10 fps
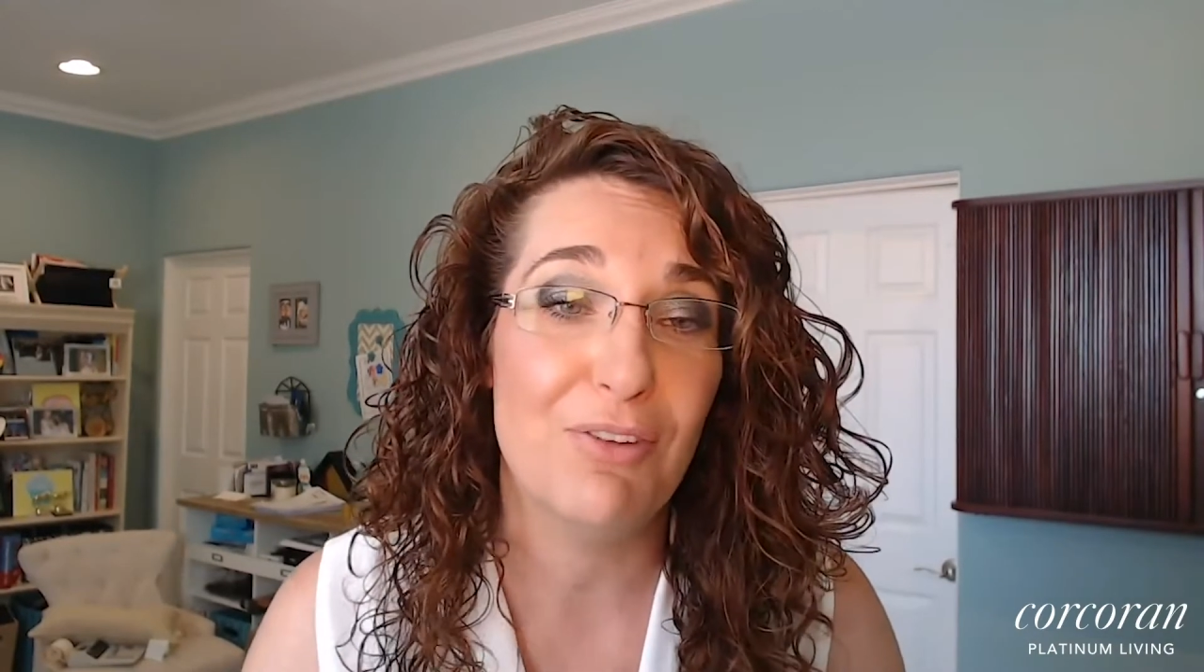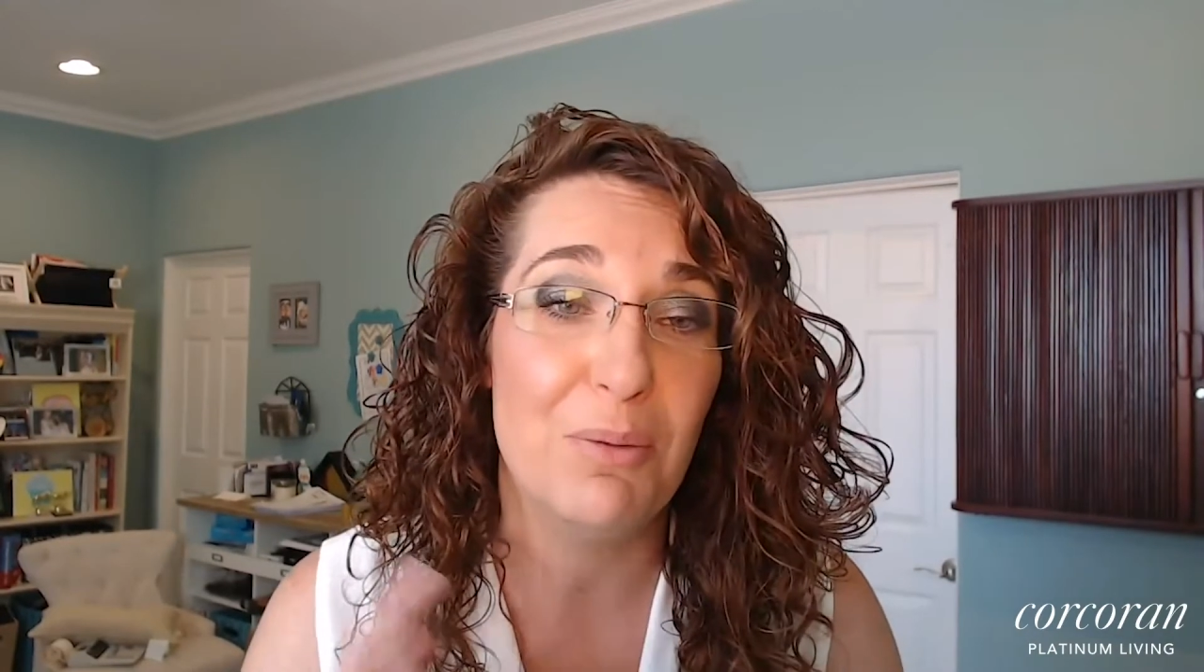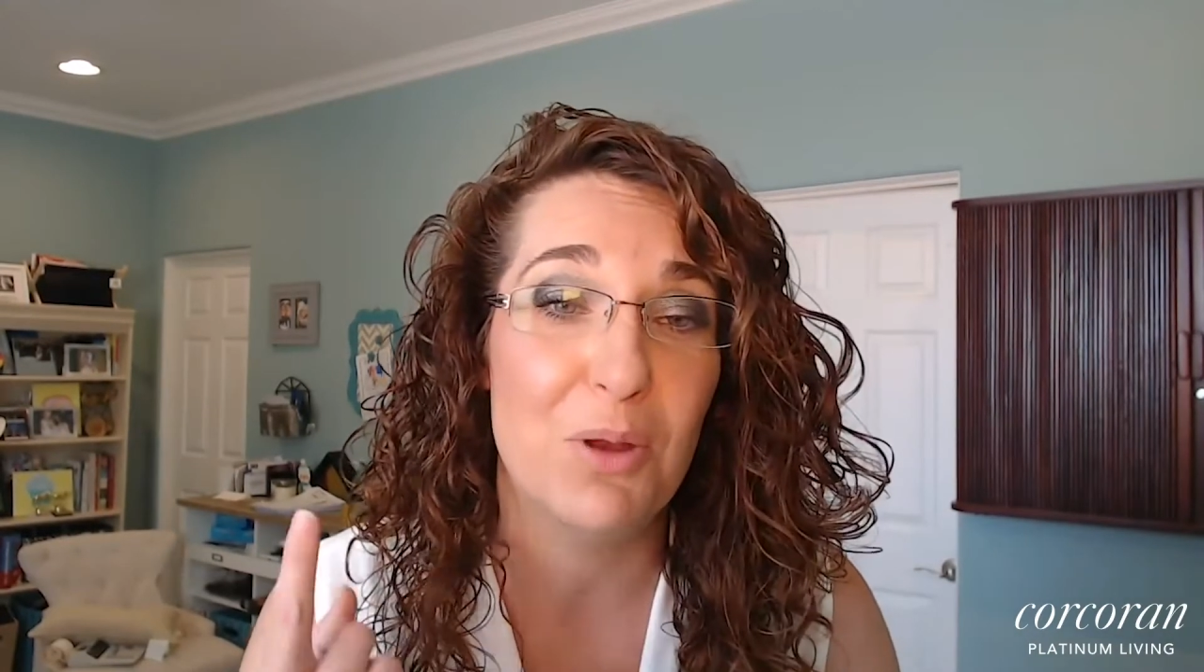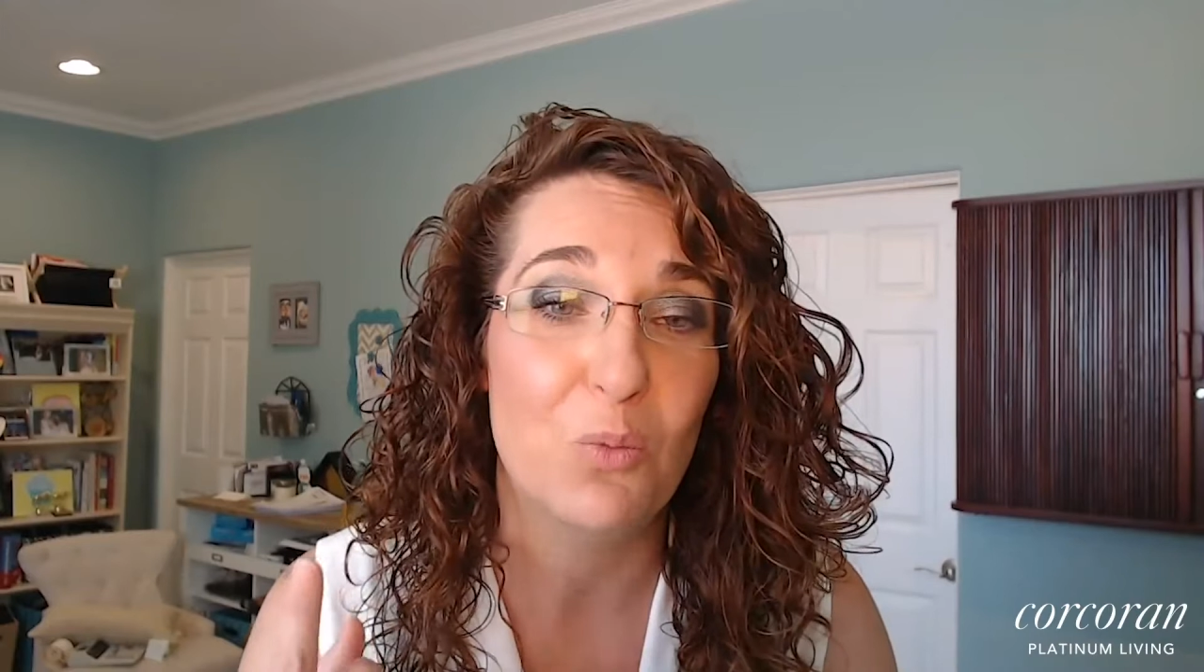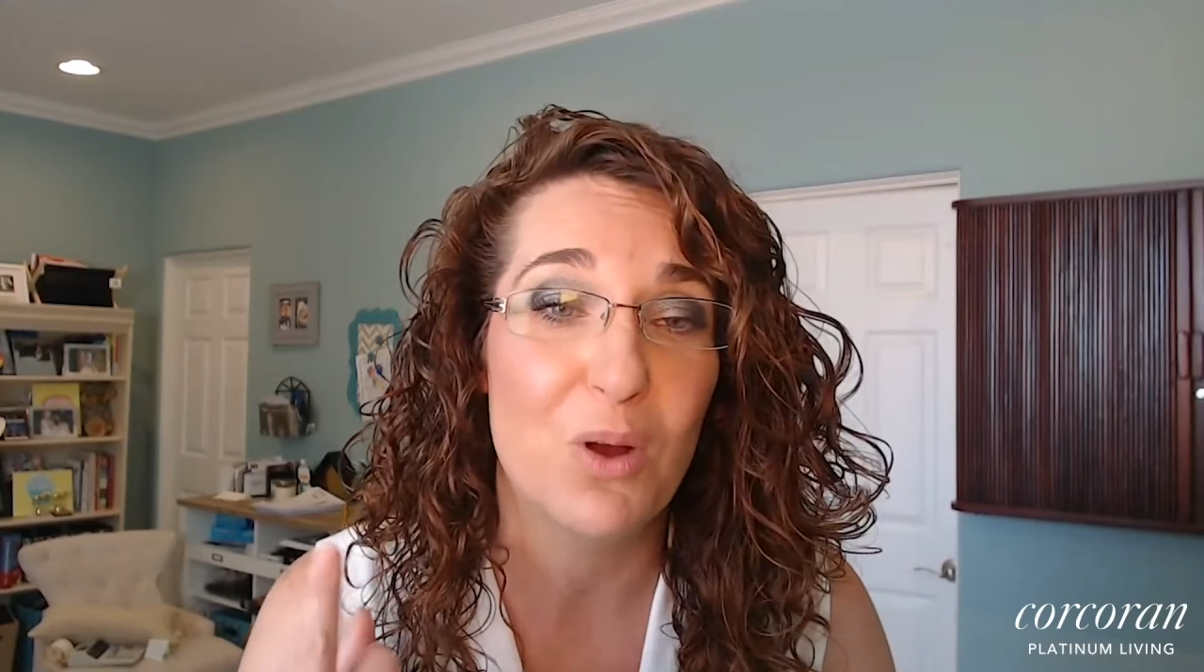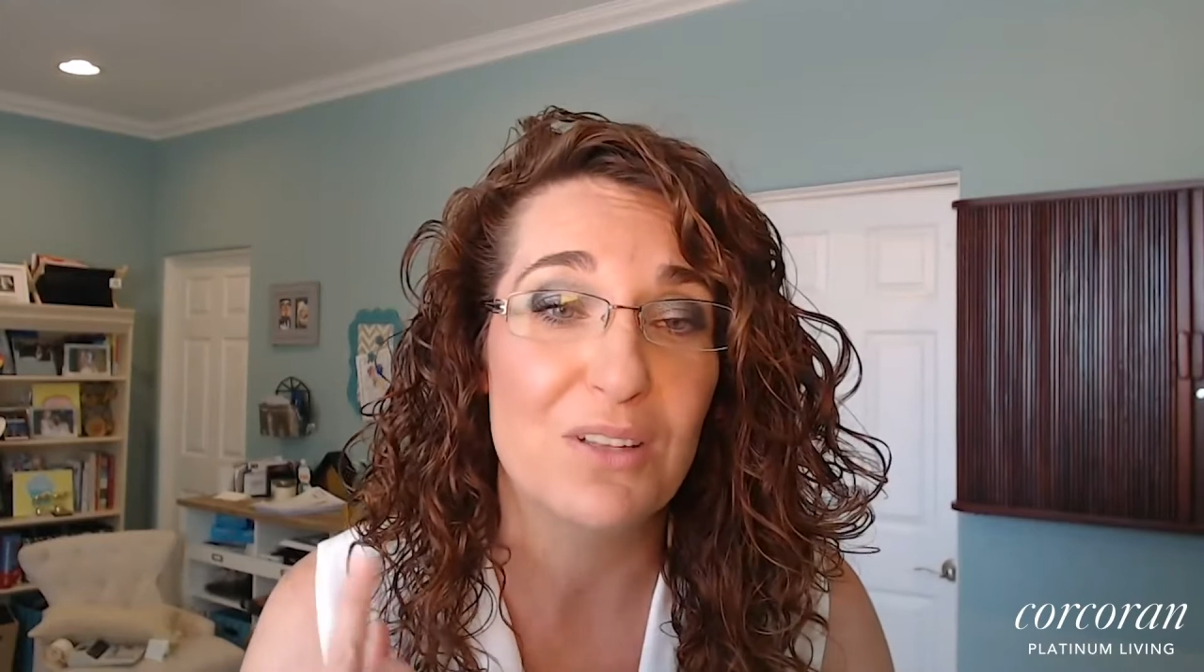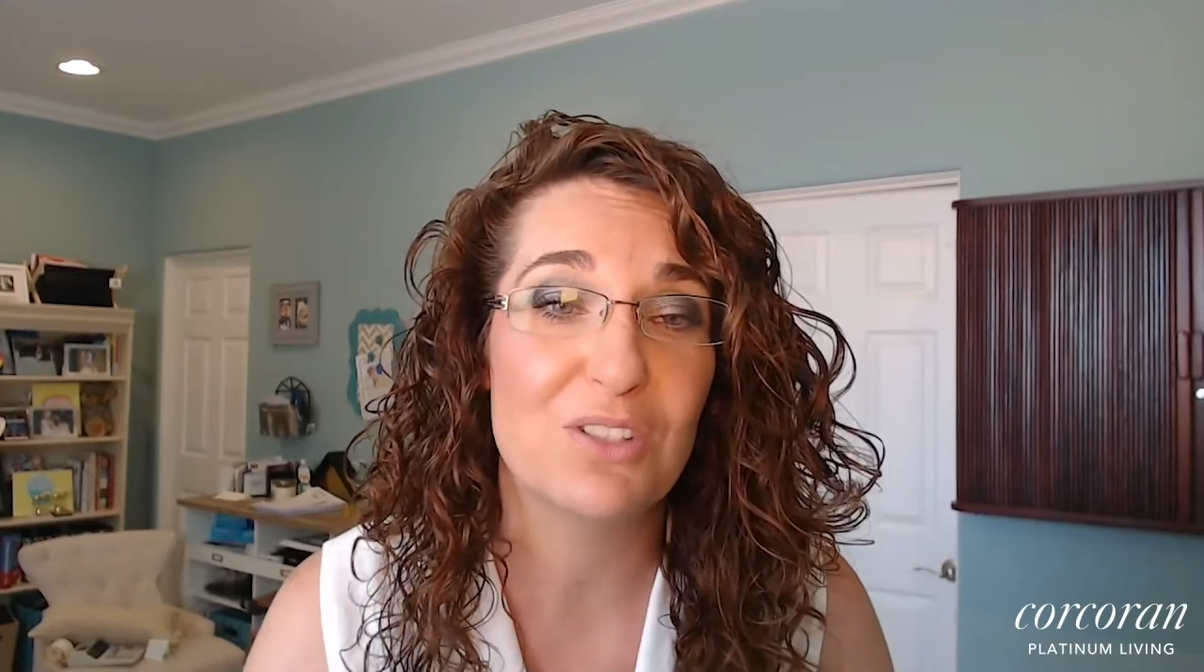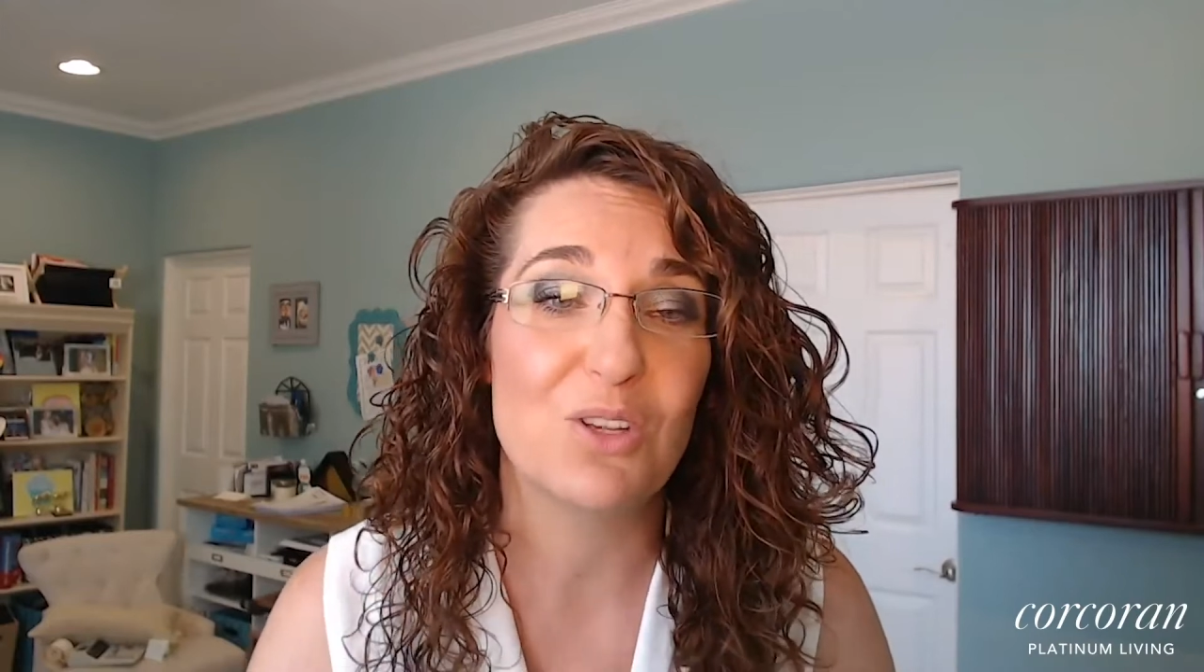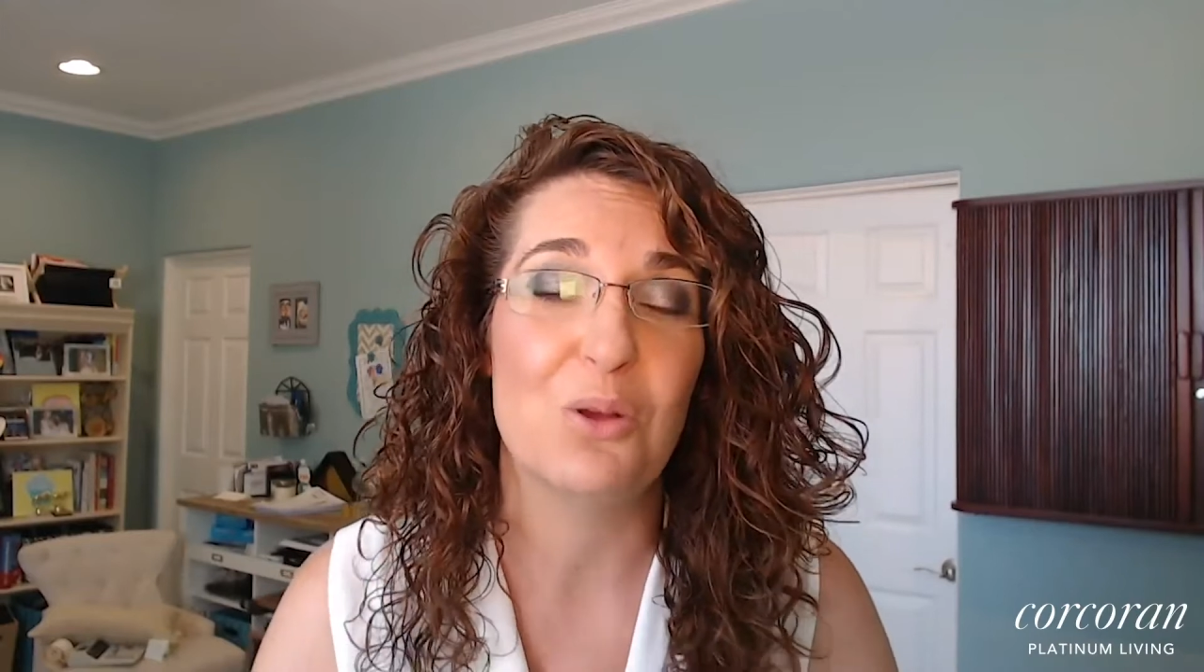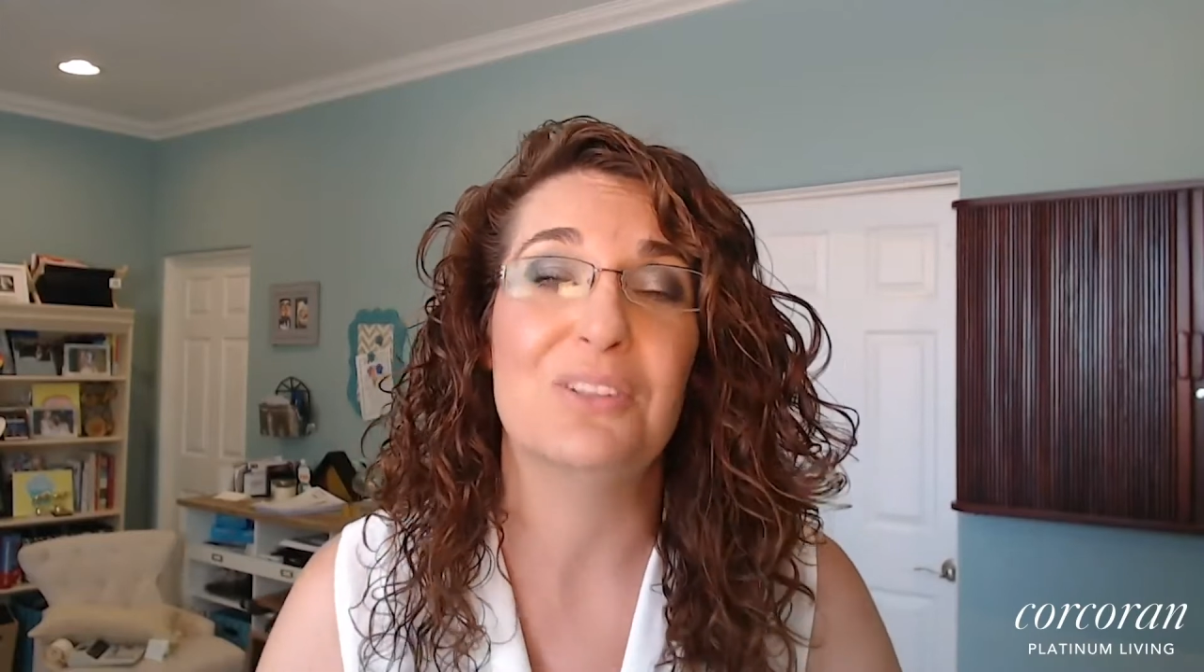them and 1
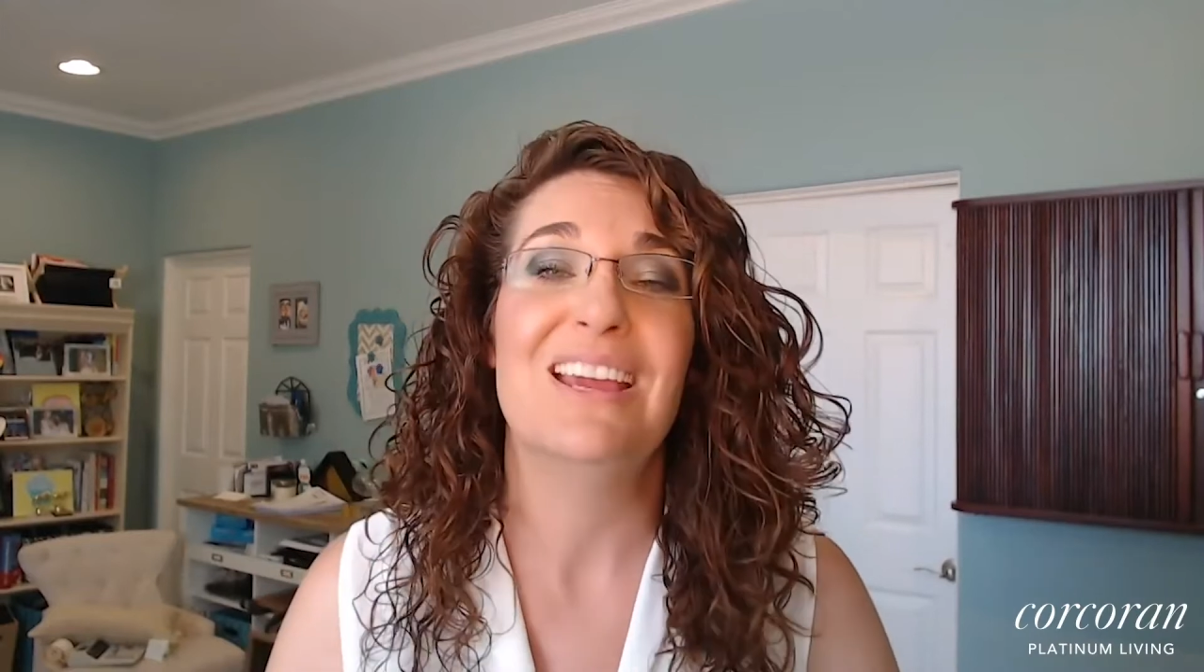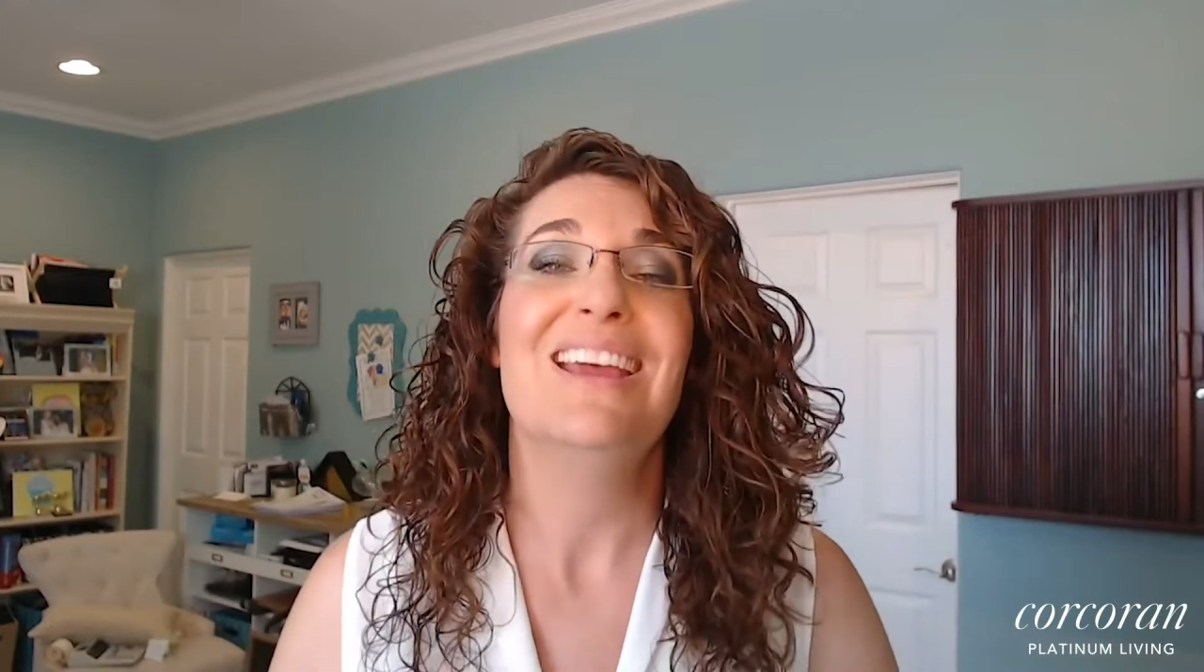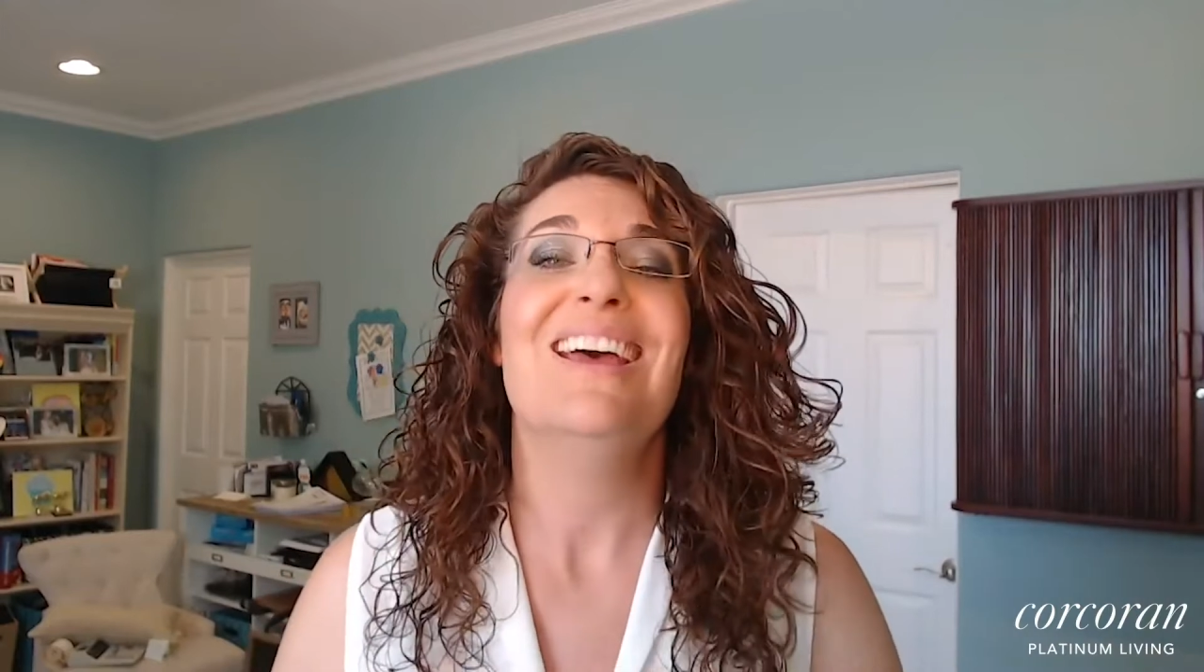sold.